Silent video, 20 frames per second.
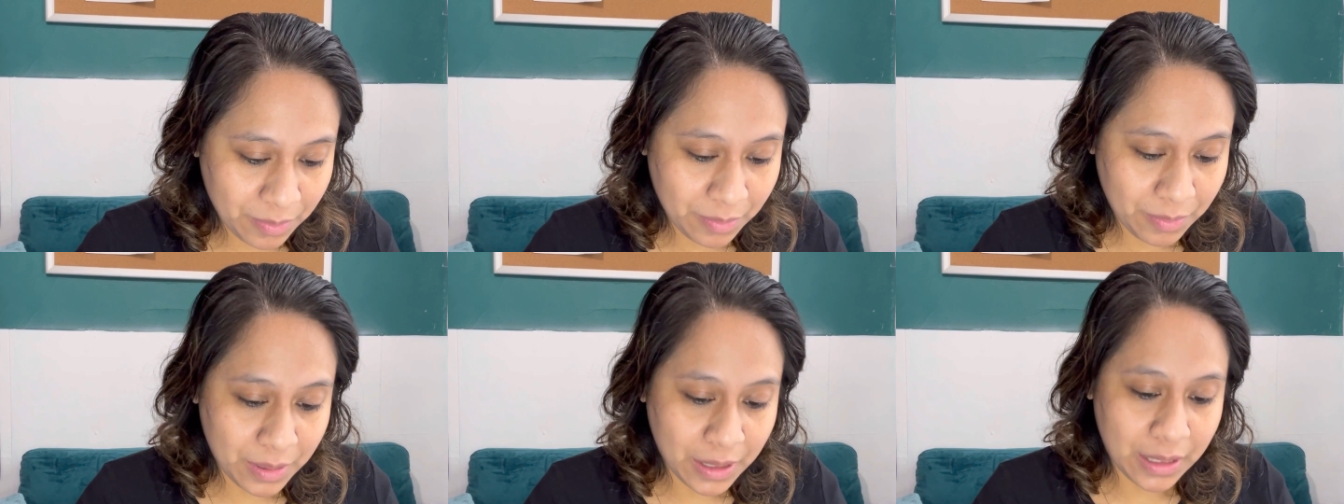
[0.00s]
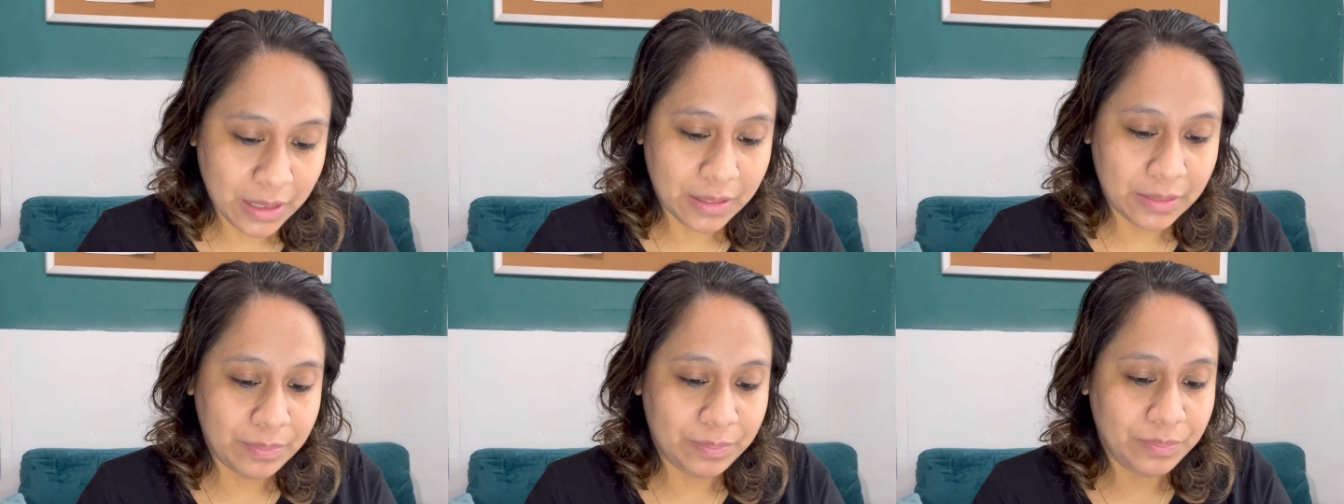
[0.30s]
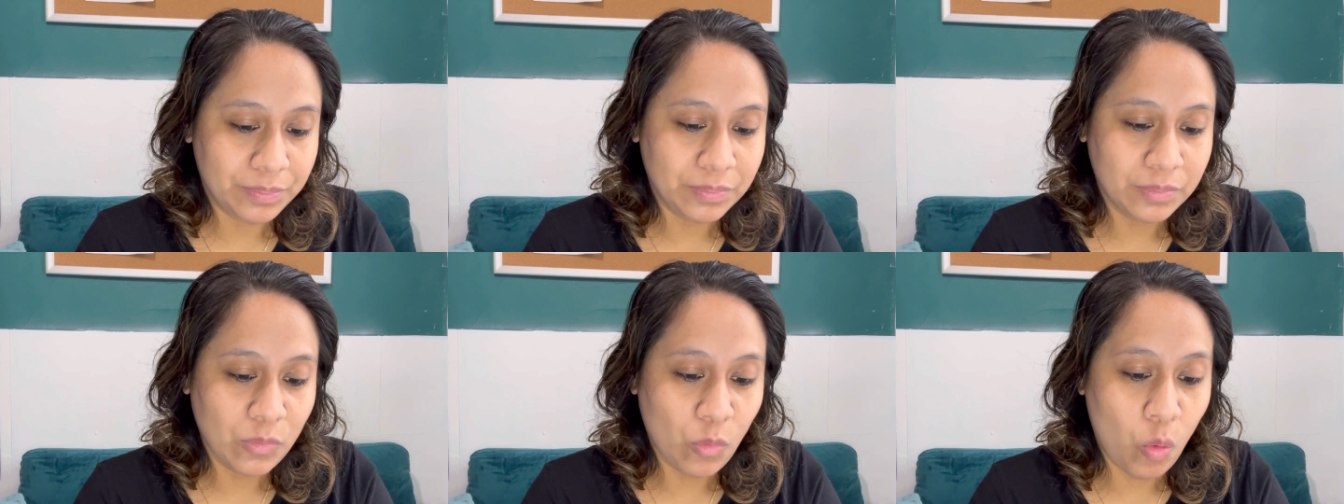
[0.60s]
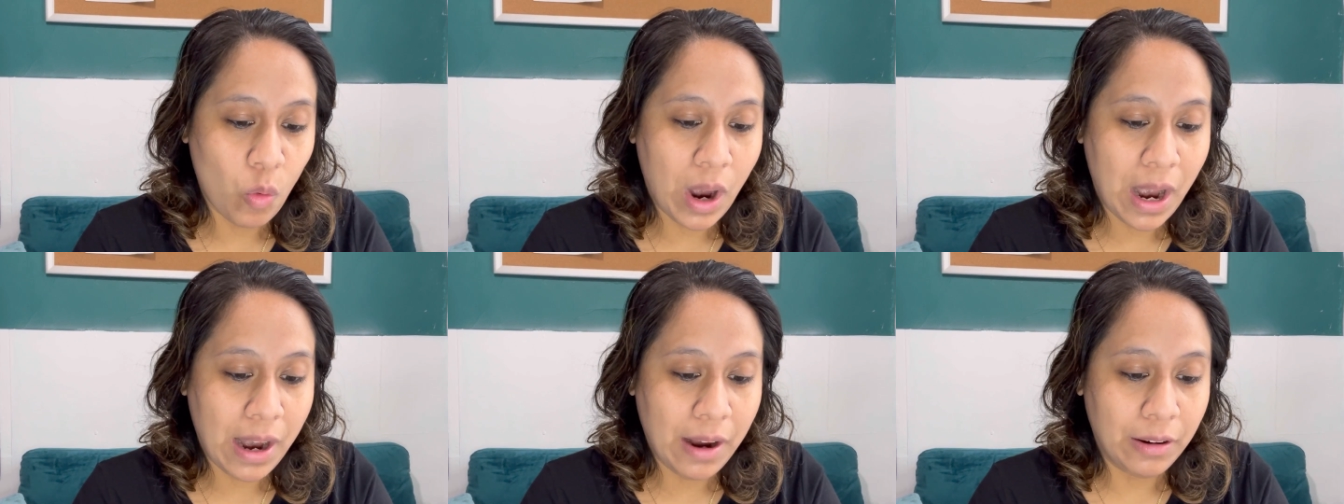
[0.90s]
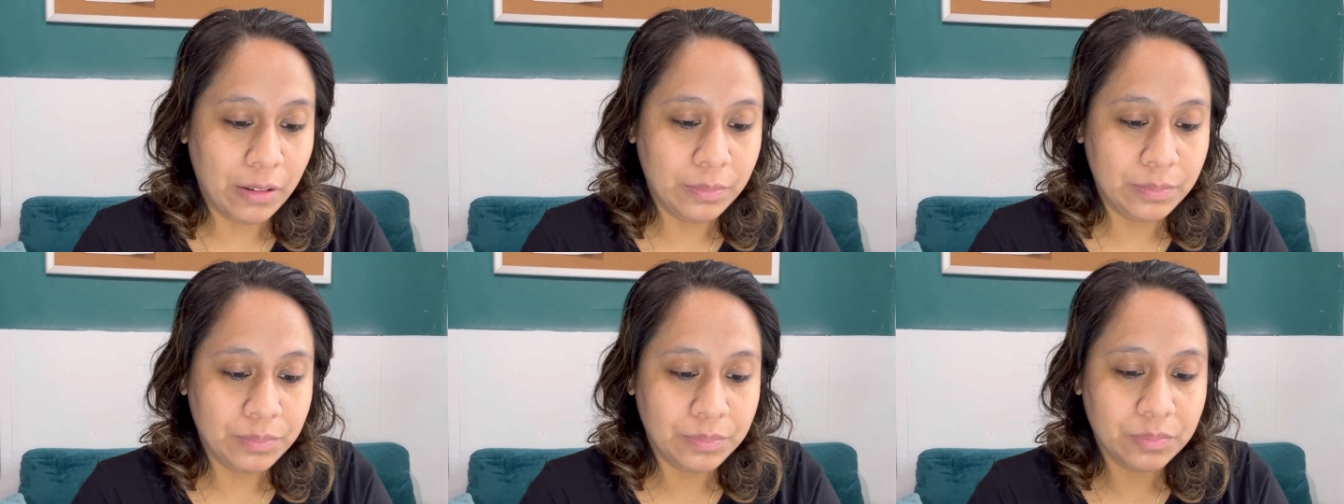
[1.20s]
But
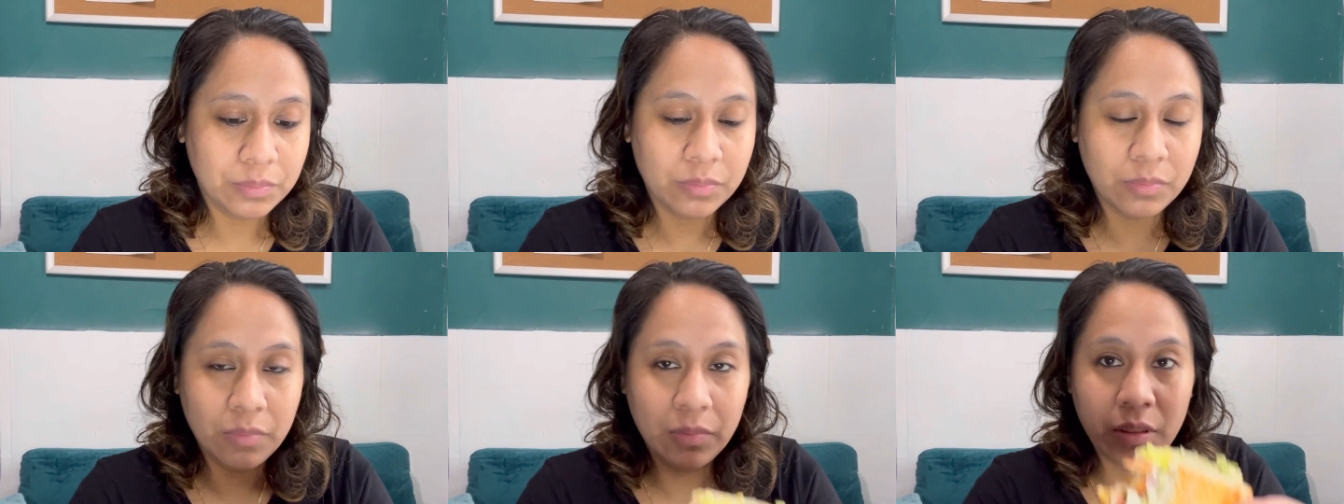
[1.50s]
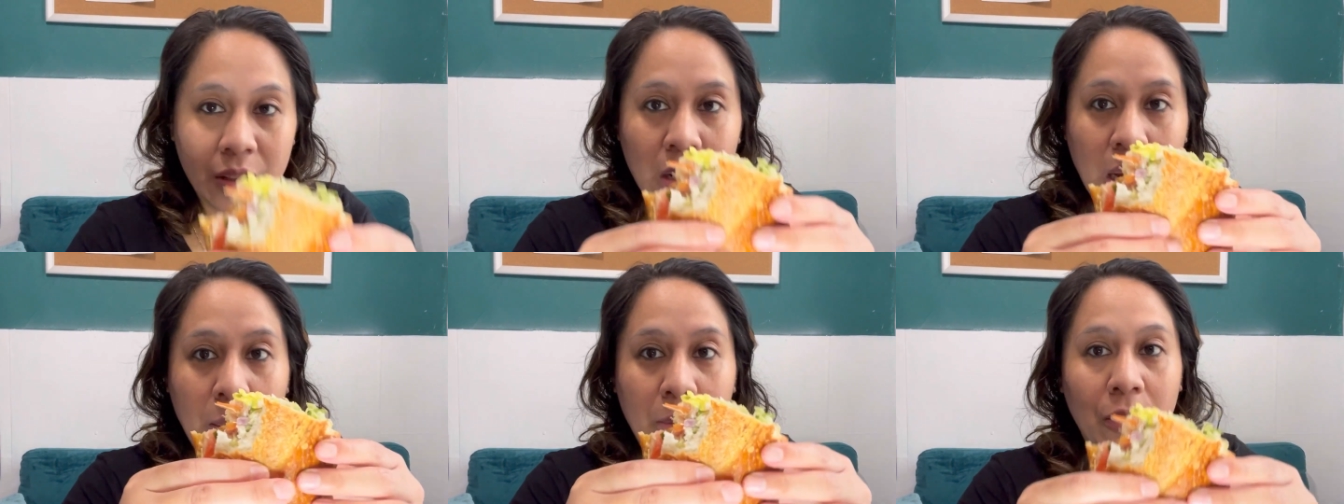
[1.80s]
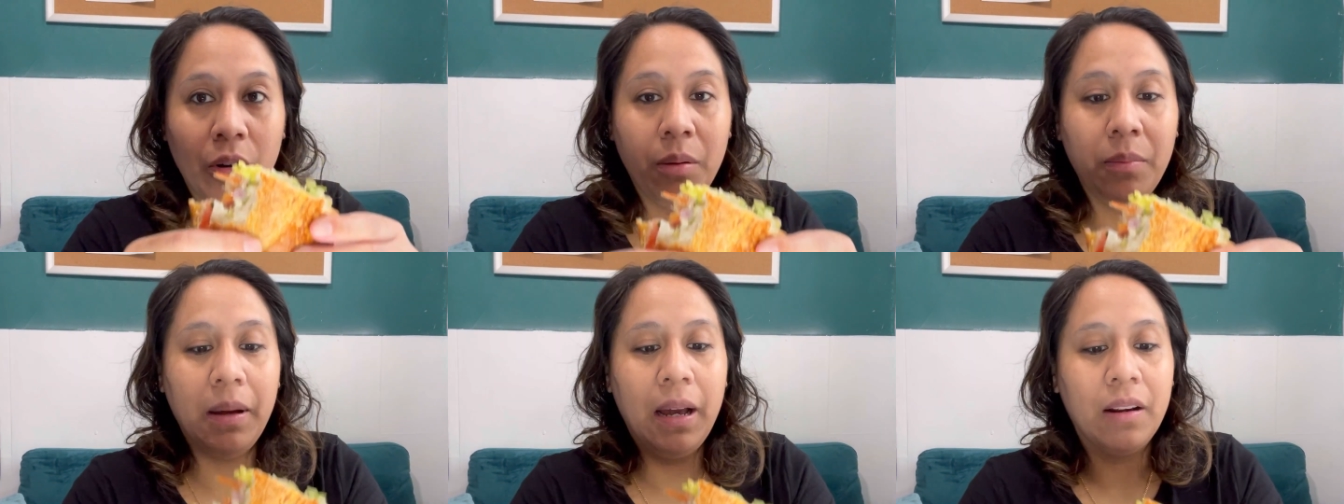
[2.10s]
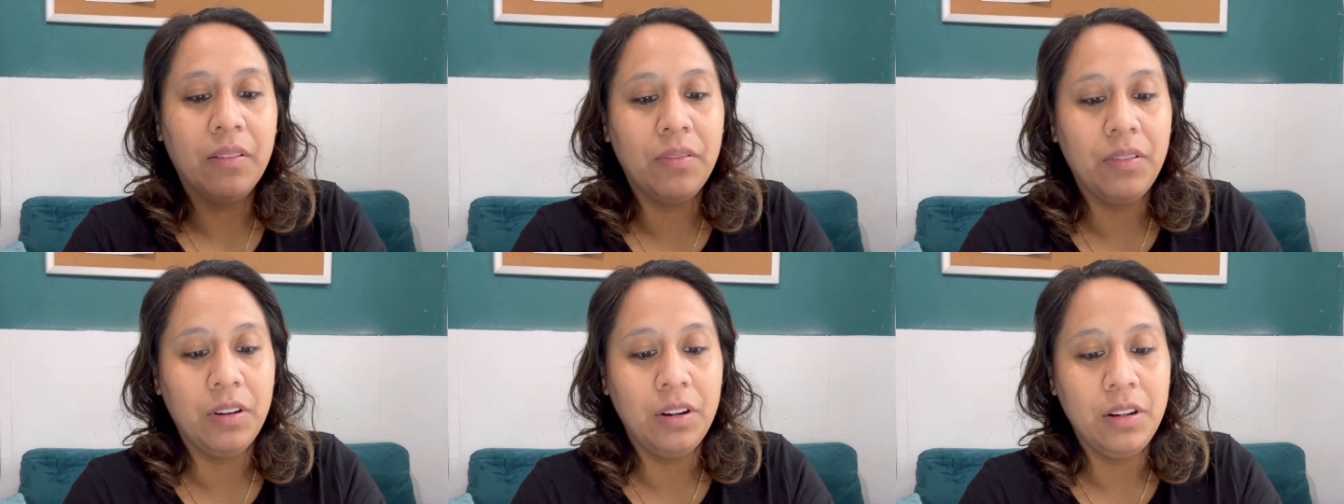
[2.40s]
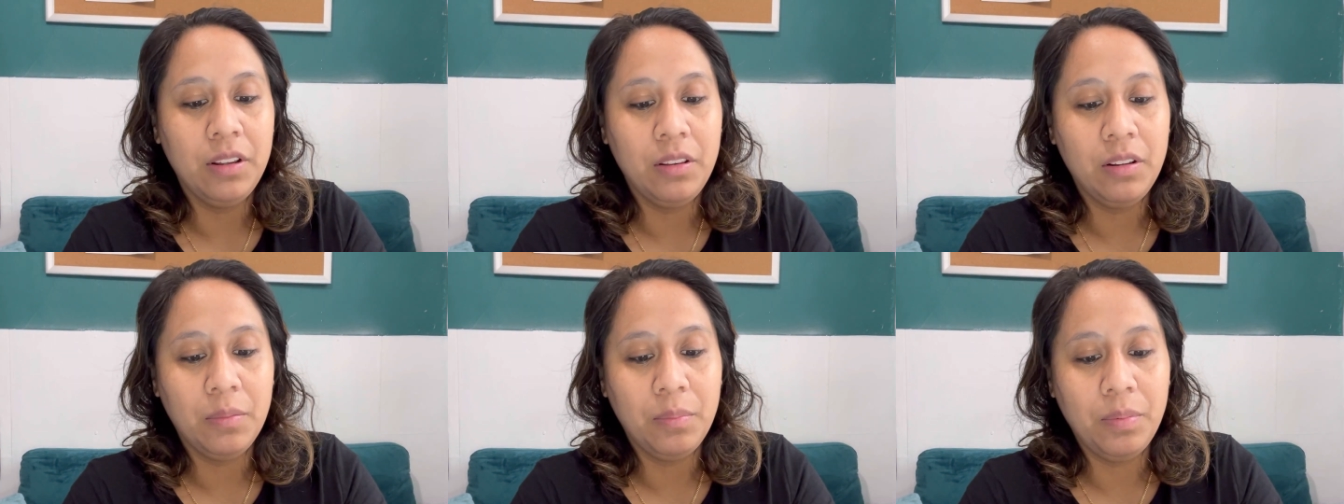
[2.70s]
wow, I'm going back for another